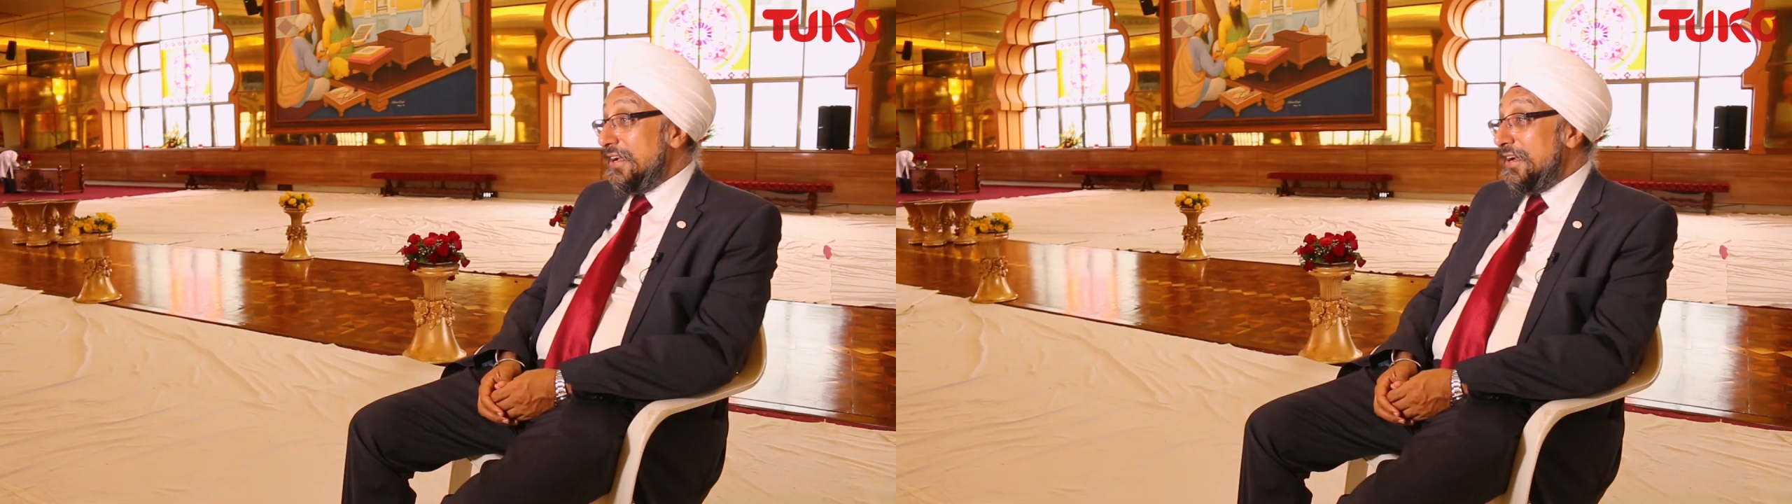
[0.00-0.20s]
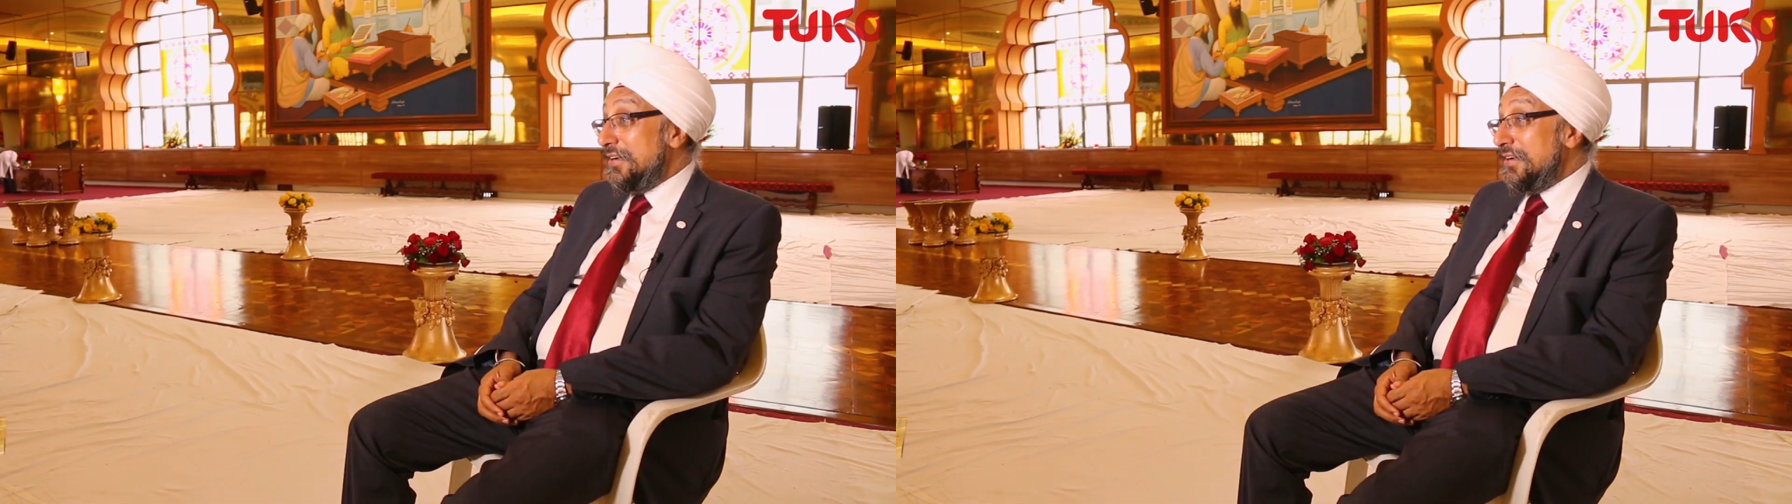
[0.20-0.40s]

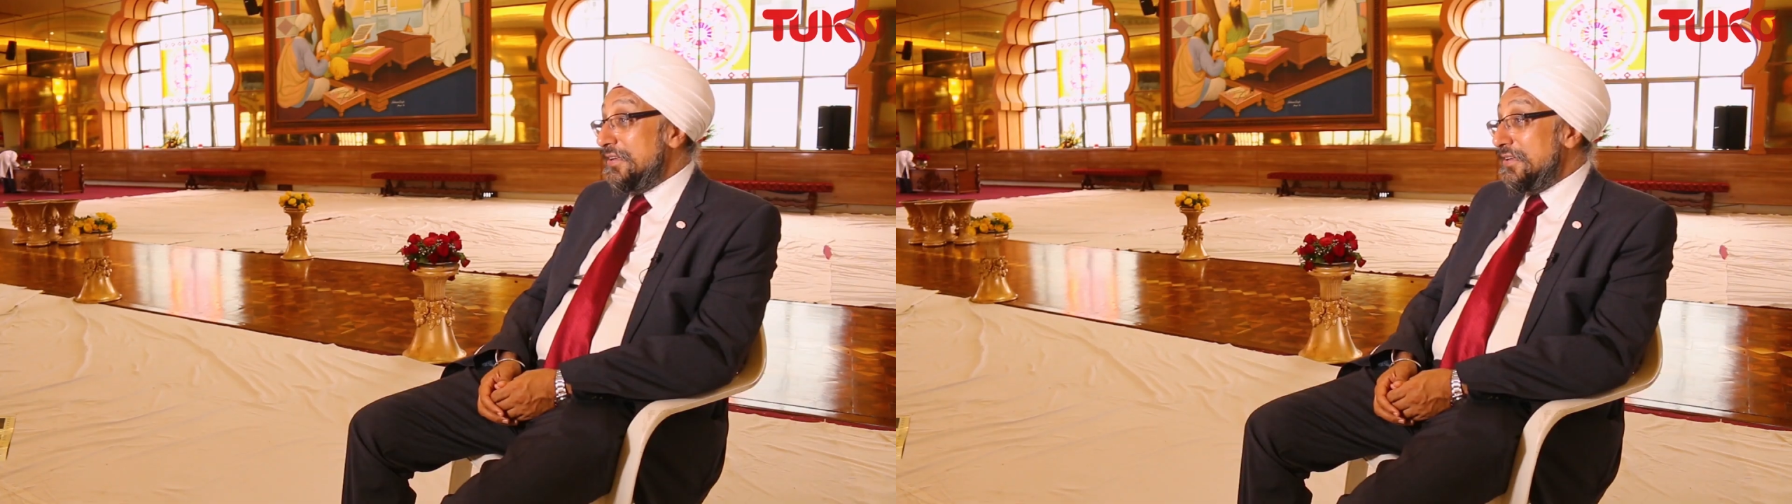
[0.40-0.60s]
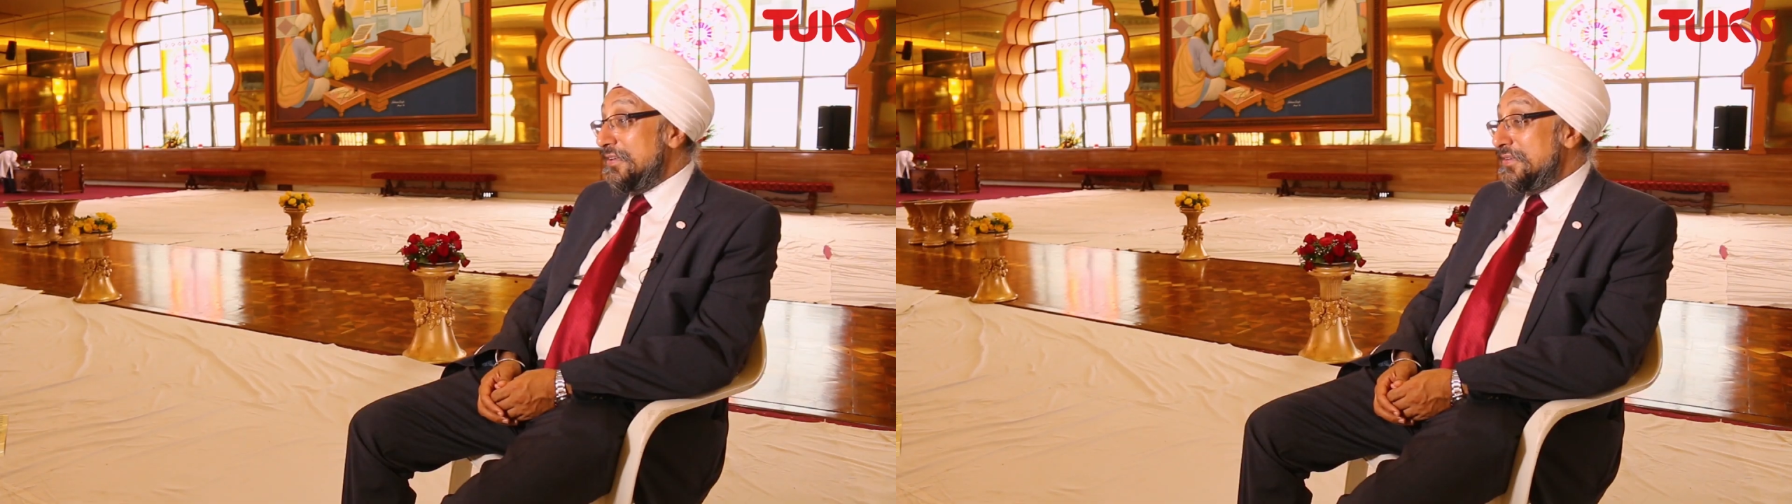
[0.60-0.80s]
And
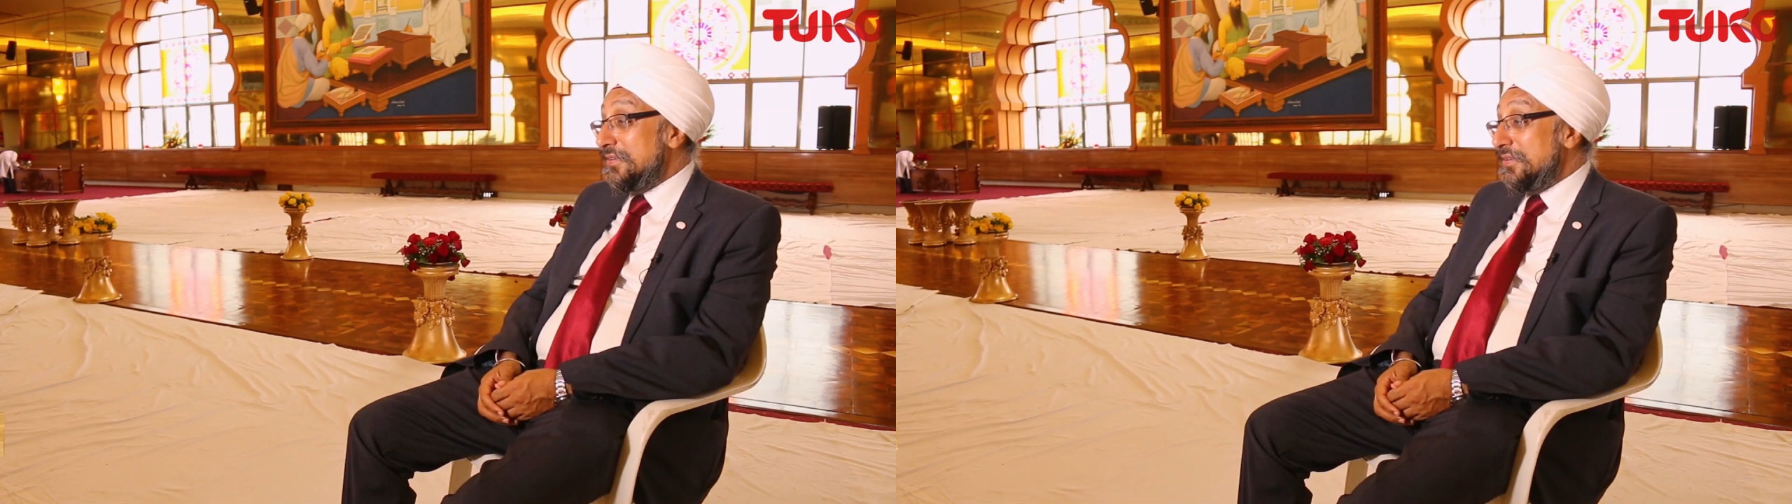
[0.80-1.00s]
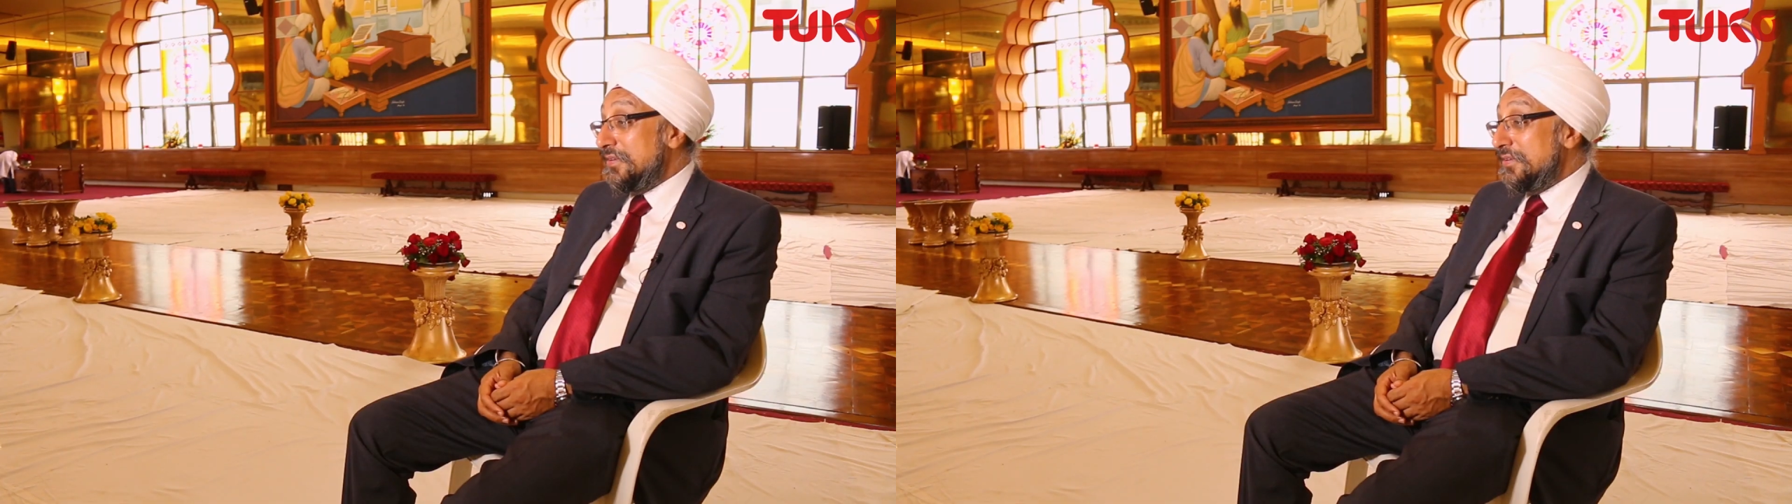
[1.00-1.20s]

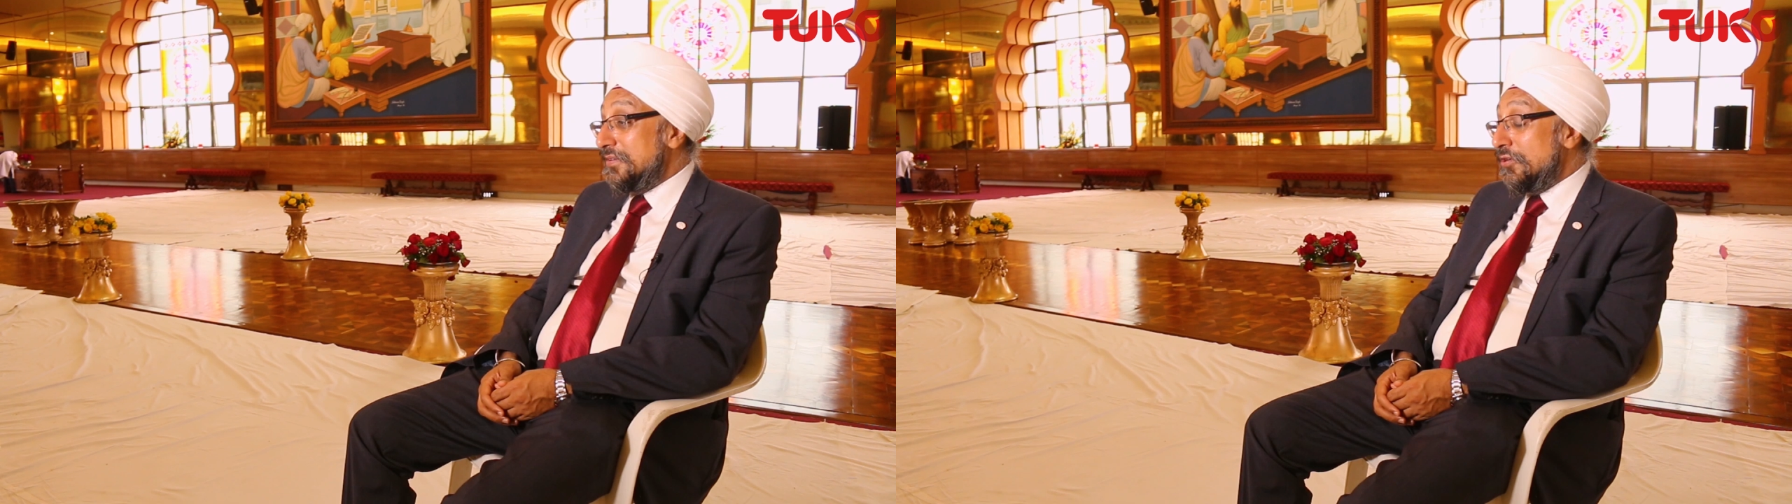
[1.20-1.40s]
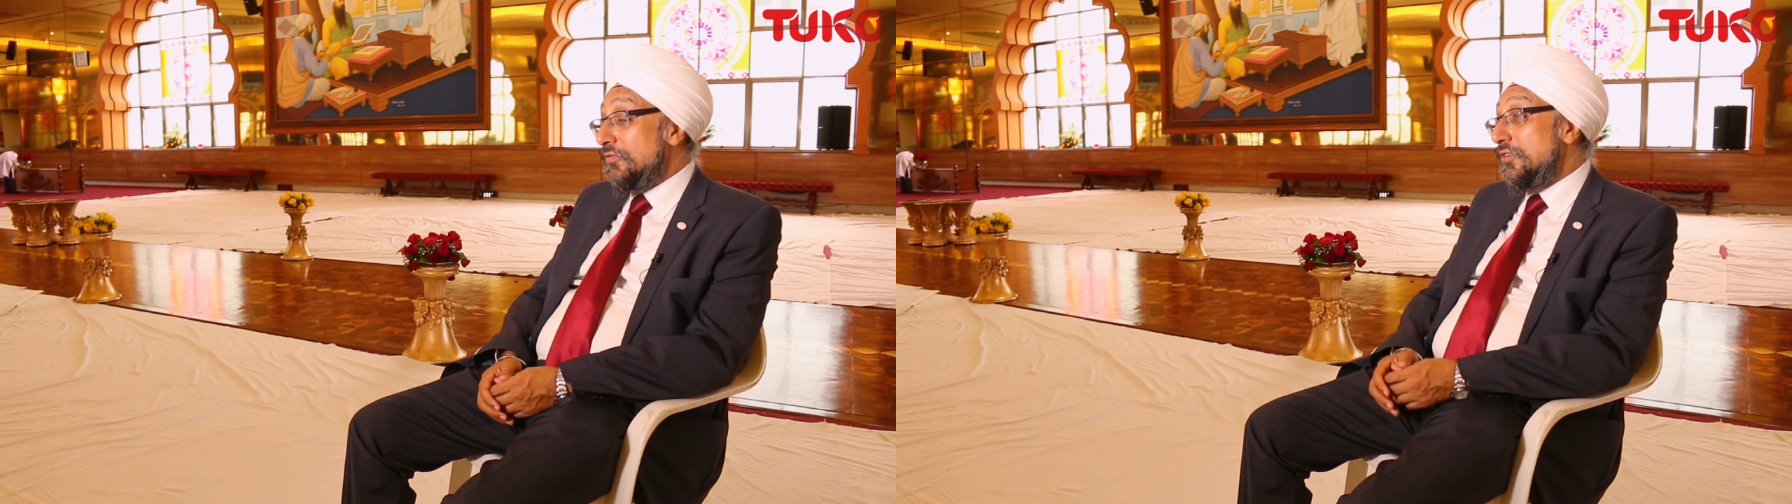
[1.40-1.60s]

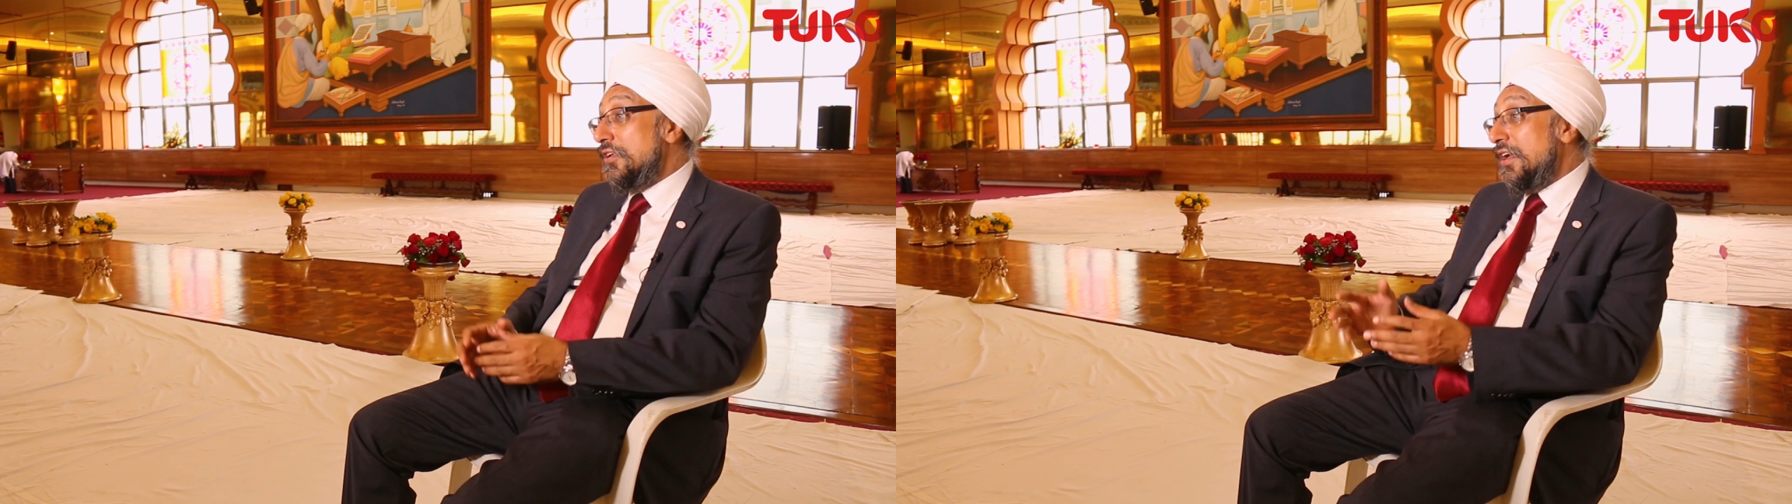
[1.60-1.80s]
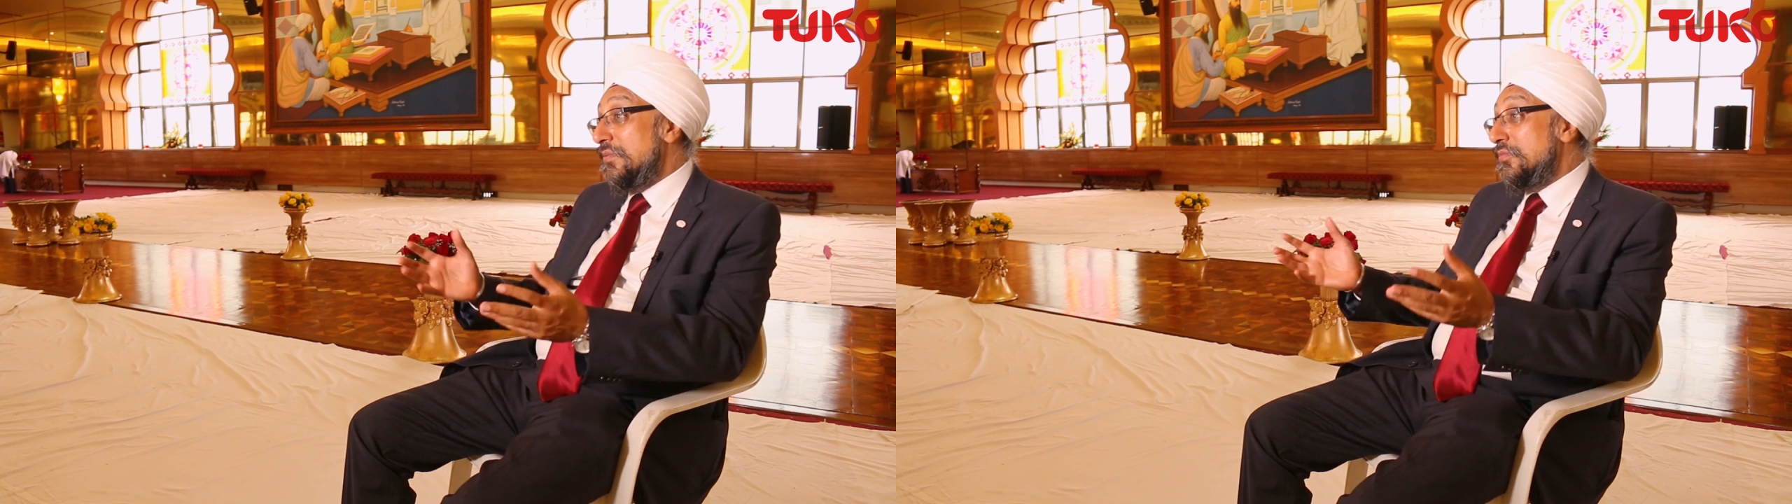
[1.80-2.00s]
over
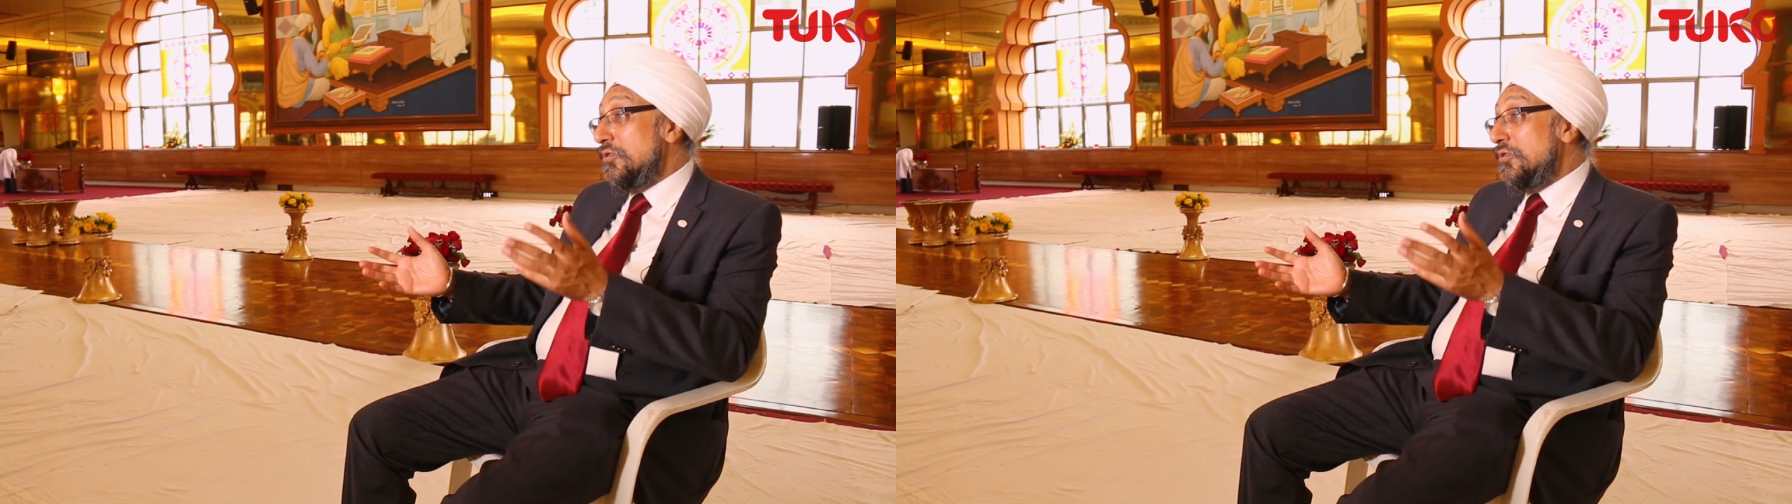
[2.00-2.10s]
time,